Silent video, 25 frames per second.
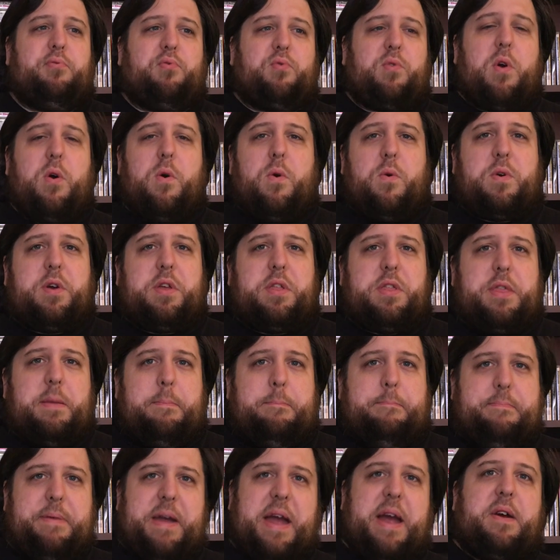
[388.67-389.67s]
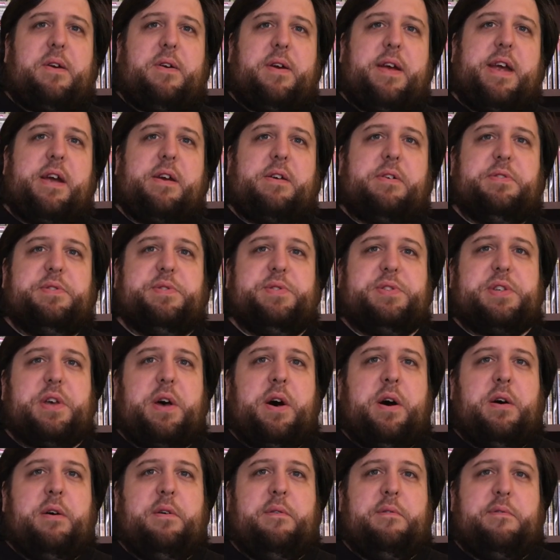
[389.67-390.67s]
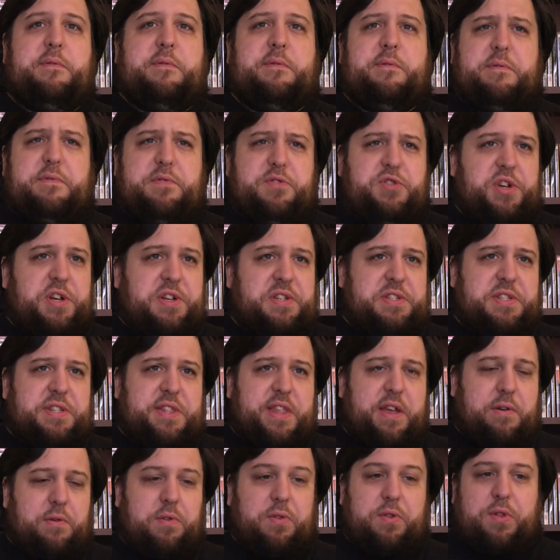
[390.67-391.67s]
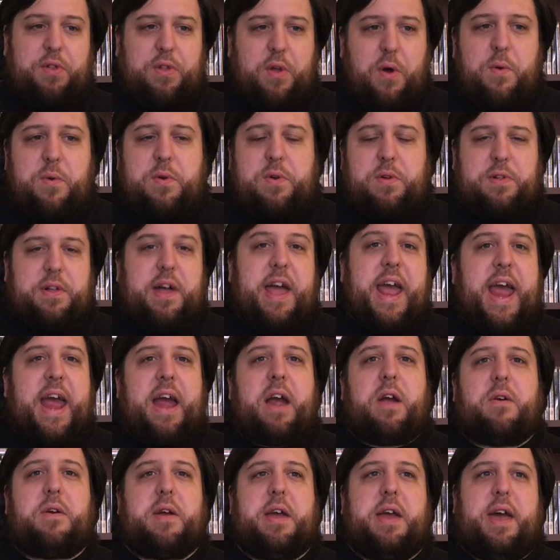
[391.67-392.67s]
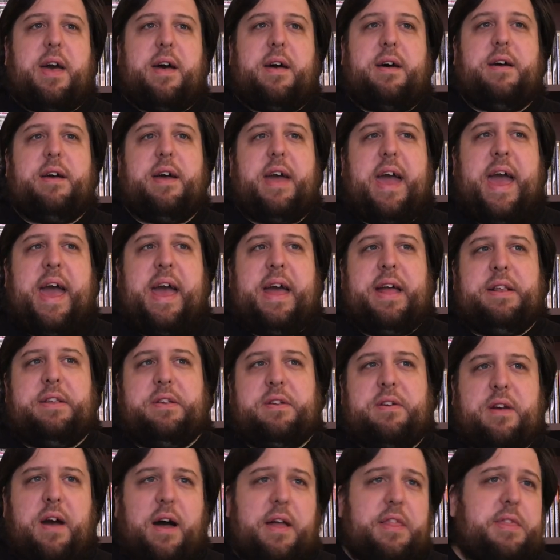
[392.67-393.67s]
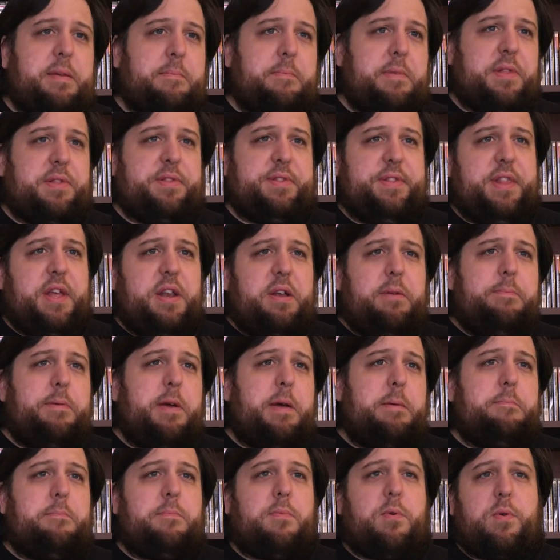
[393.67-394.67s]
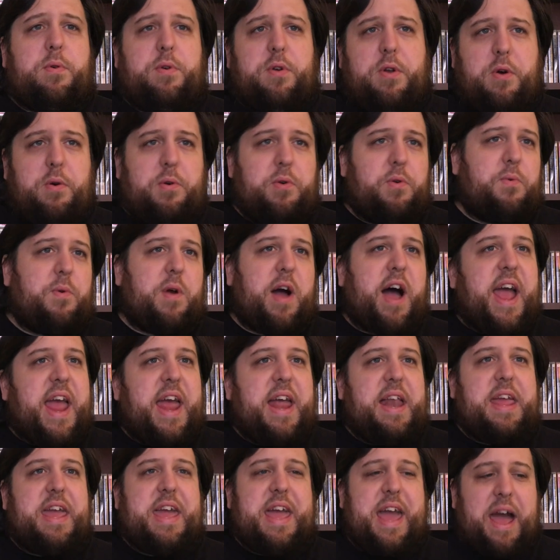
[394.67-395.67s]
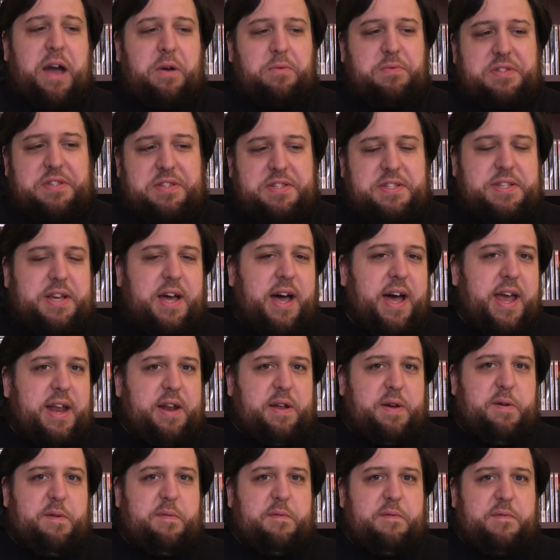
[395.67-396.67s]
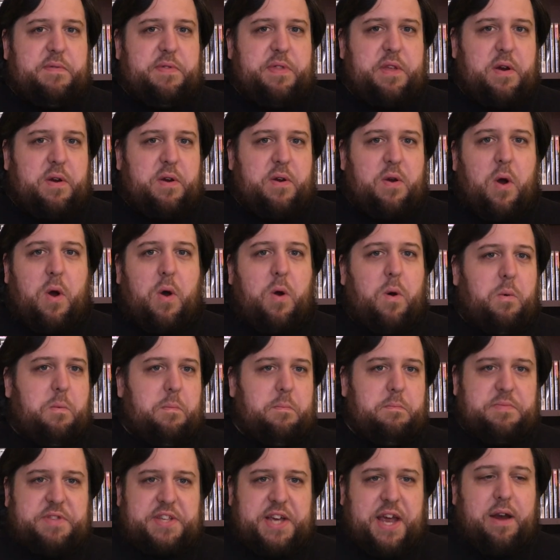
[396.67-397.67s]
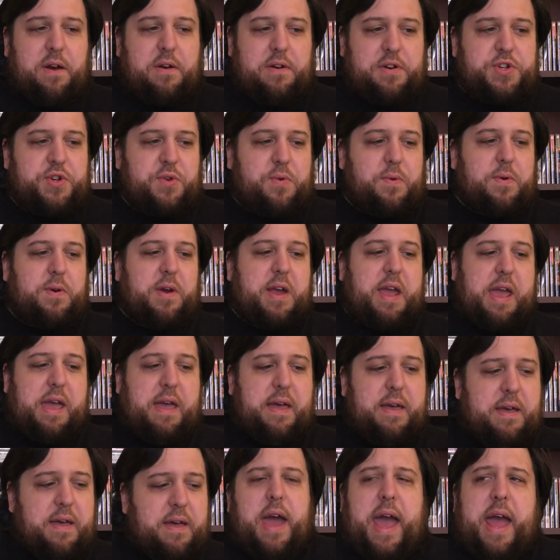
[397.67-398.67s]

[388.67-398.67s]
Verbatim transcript: broke the barriers of just their local area and got them a little bit more notoriety outside of their home territory.